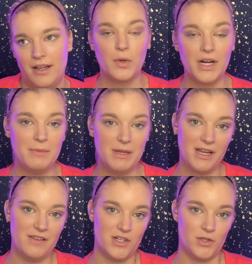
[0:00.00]
What I mean
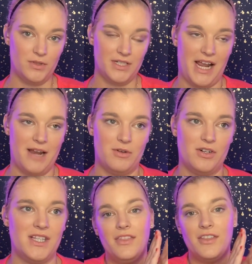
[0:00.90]
by visual timers,